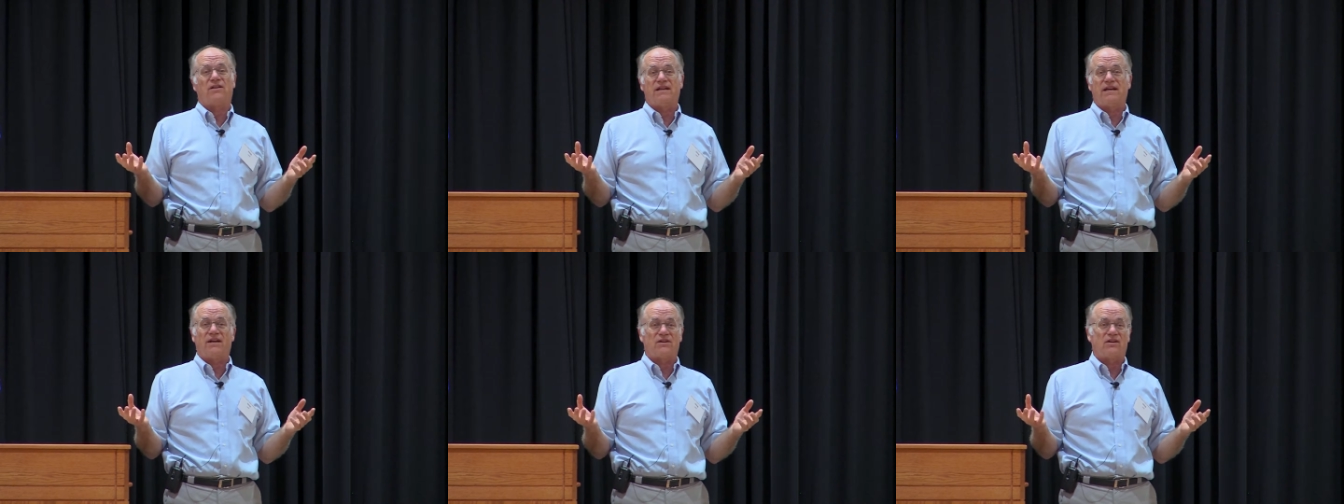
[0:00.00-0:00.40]

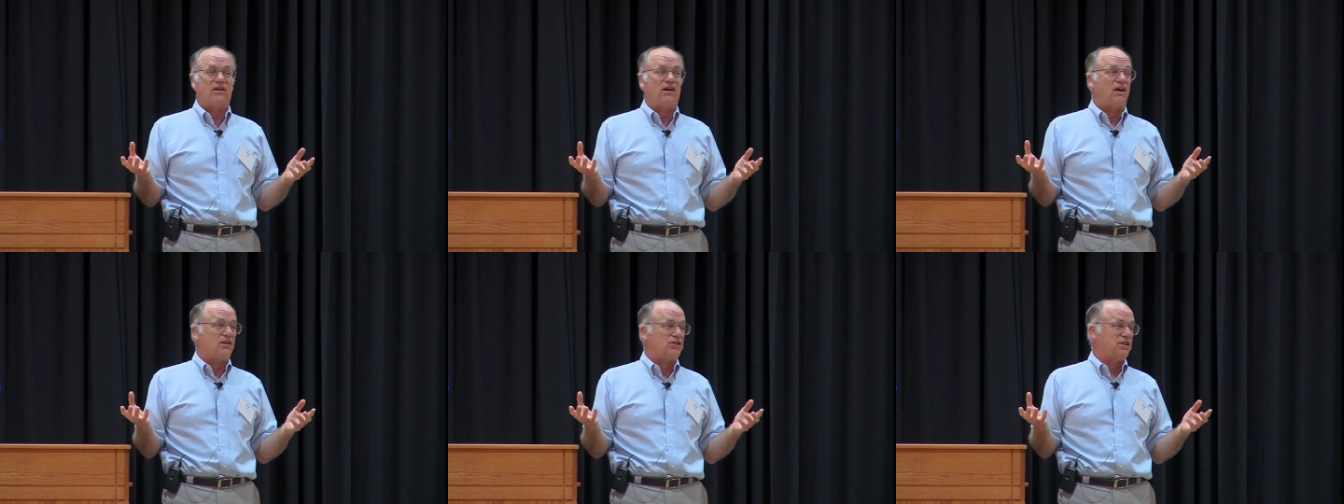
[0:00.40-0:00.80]
the other
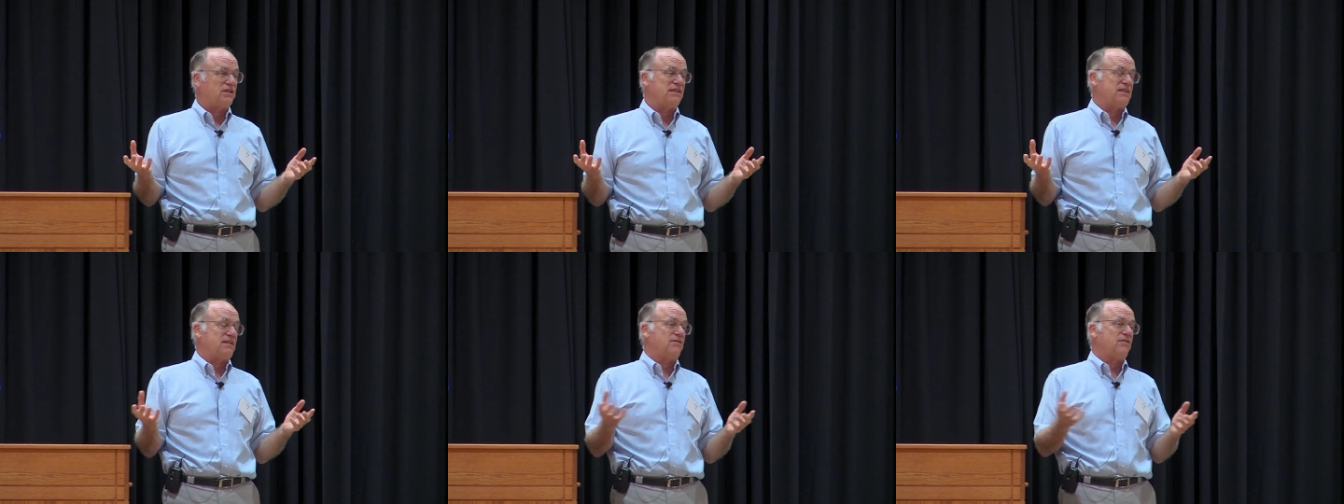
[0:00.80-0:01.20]

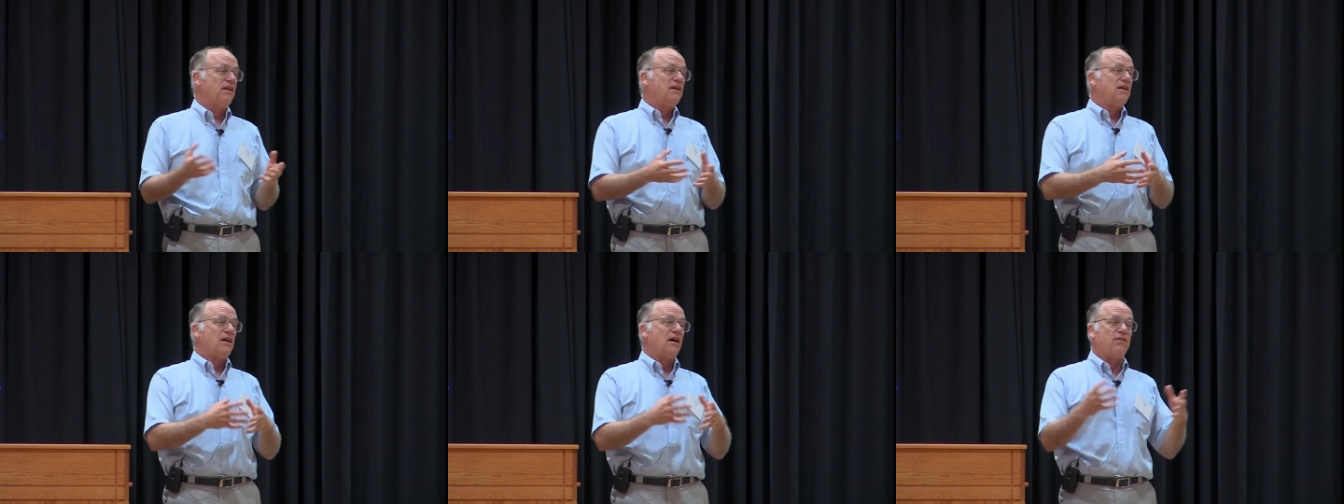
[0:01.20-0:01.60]
harshness
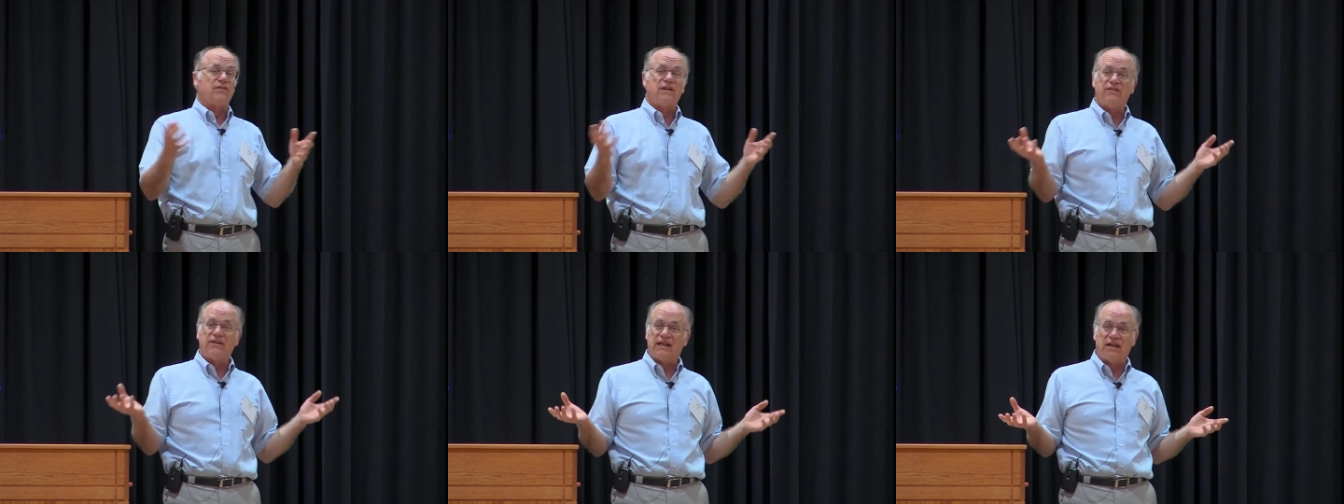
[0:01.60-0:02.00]
of
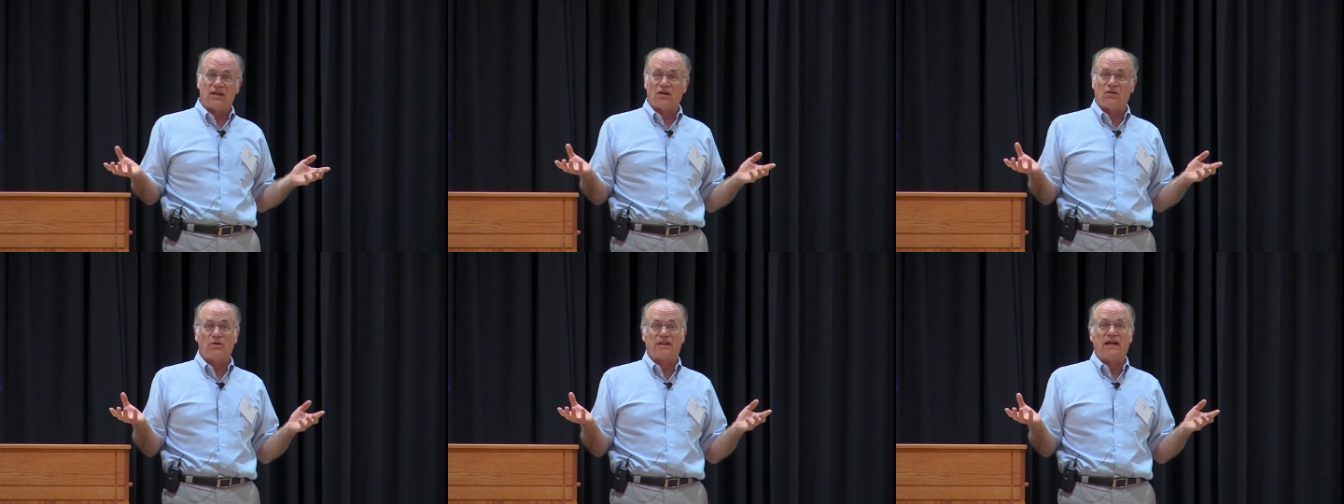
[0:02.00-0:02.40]
living here
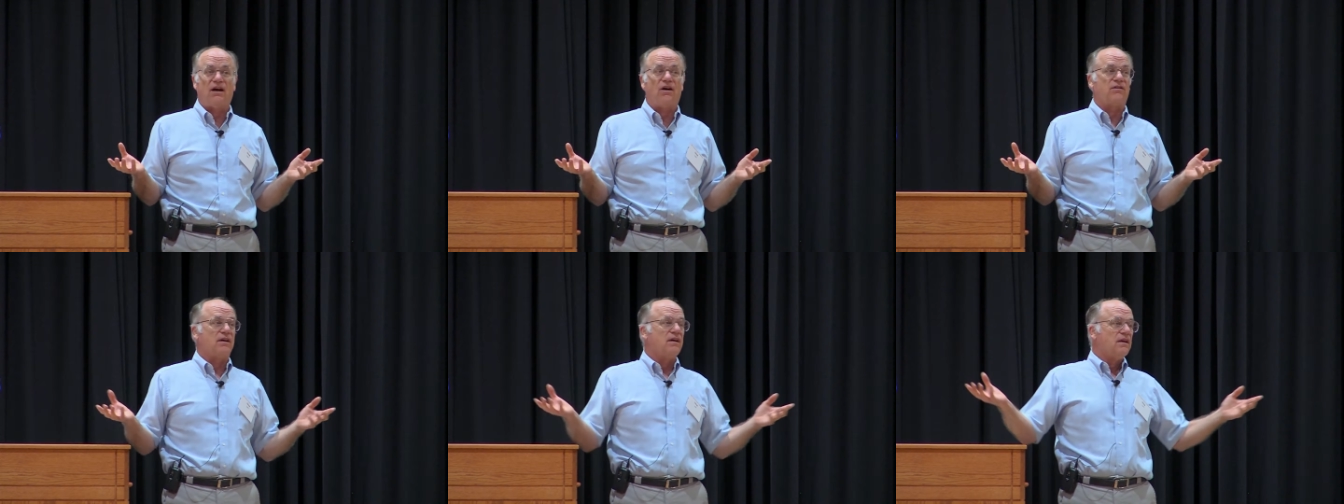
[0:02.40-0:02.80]

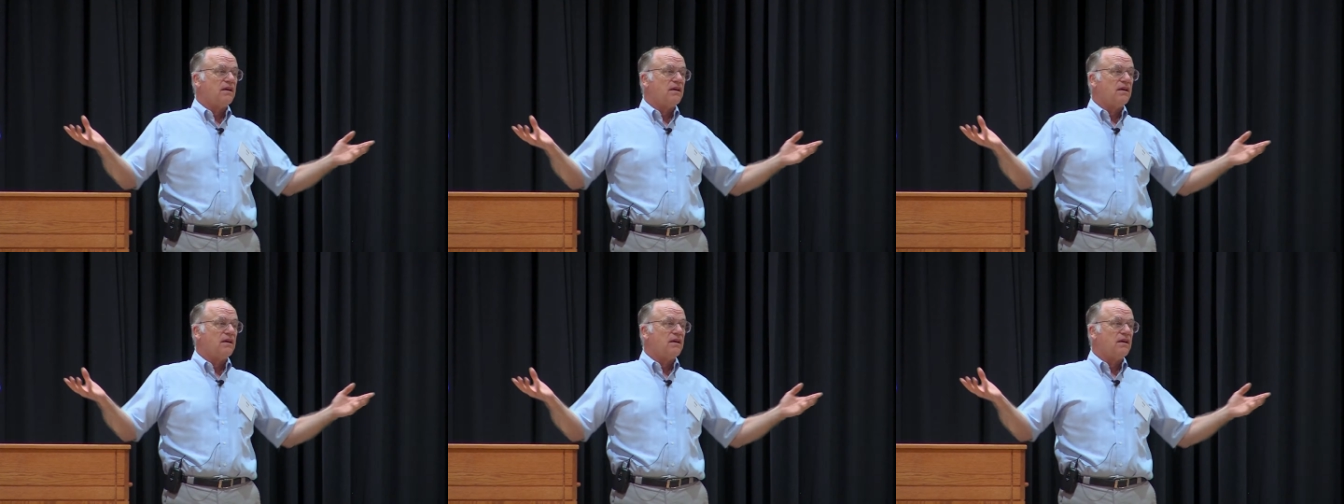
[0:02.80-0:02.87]
without,